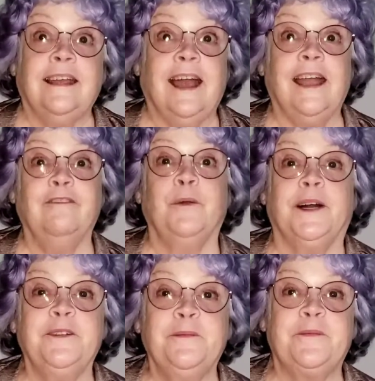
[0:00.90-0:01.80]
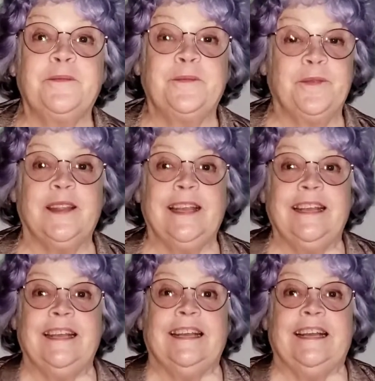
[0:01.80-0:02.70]
Hi everyone.
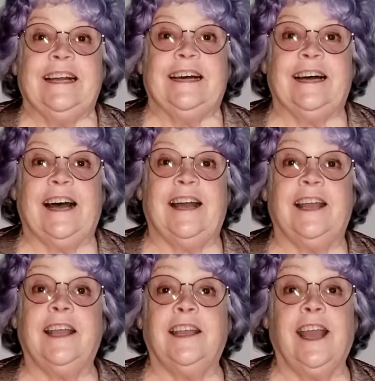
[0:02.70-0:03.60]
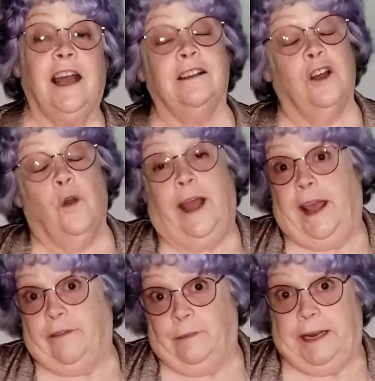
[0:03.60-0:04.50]
I know I
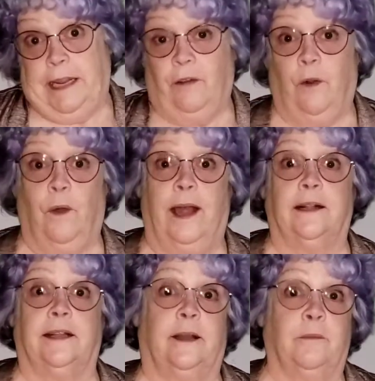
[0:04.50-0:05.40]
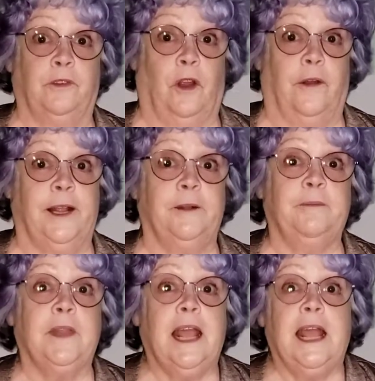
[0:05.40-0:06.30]
haven't been here in a while and I'm sorry.
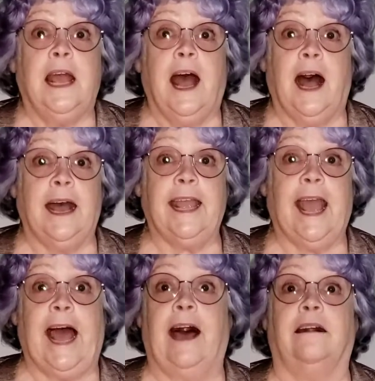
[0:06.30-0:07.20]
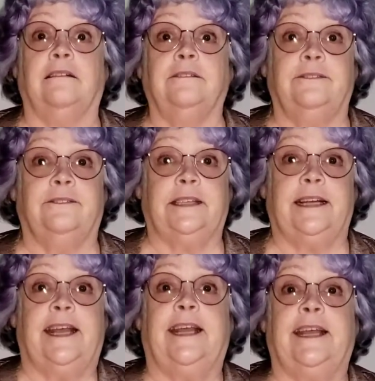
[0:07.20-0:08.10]
I have
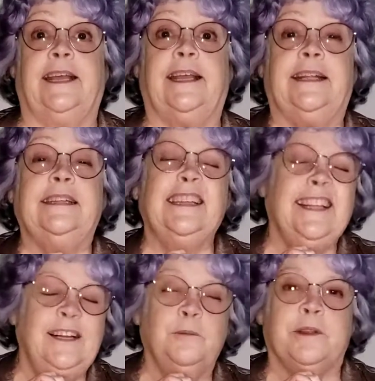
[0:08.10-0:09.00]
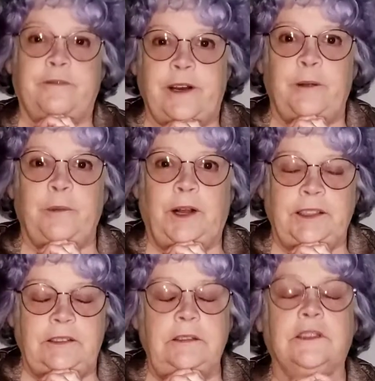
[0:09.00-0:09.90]
a little bit of an
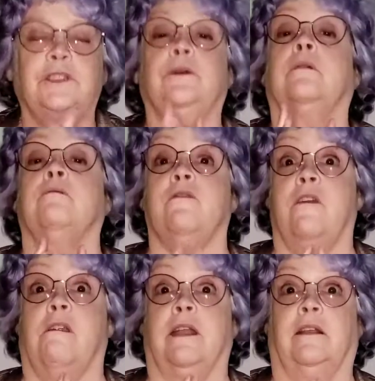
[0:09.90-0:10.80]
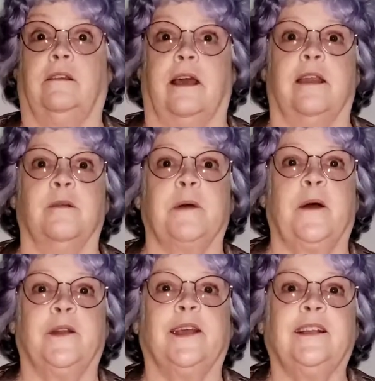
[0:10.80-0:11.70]
unboxing to do and I'm very excited
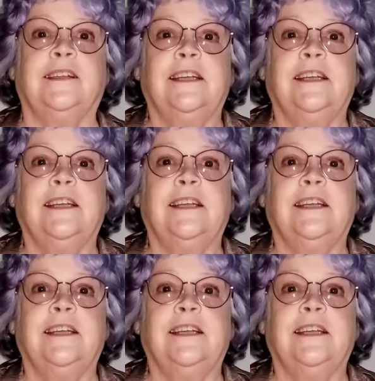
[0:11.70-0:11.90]
about it.